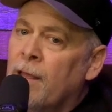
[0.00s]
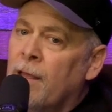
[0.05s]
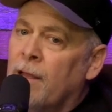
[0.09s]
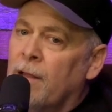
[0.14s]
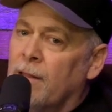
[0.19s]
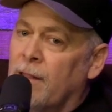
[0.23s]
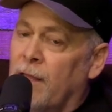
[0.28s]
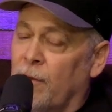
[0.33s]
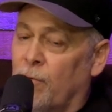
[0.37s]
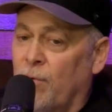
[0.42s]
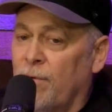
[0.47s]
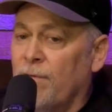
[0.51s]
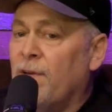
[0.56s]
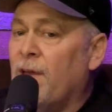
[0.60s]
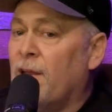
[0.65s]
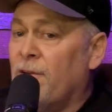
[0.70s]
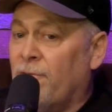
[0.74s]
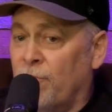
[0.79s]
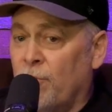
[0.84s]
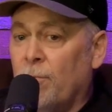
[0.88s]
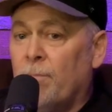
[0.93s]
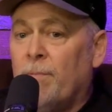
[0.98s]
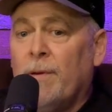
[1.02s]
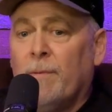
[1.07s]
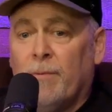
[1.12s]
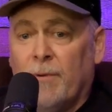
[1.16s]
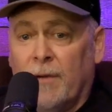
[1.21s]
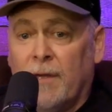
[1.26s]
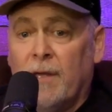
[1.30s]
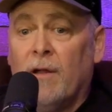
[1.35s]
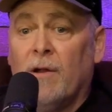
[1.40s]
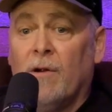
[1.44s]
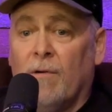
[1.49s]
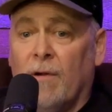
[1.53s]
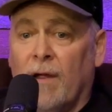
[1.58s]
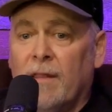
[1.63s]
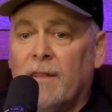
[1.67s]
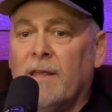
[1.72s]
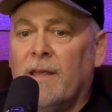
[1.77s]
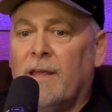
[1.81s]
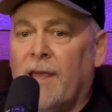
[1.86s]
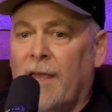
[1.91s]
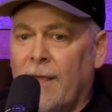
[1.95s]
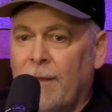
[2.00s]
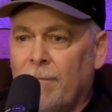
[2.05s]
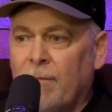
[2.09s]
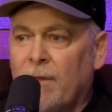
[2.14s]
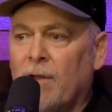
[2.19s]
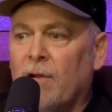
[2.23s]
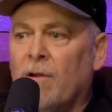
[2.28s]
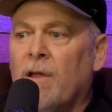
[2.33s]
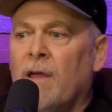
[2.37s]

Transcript: like we've had a few people here, right, that came here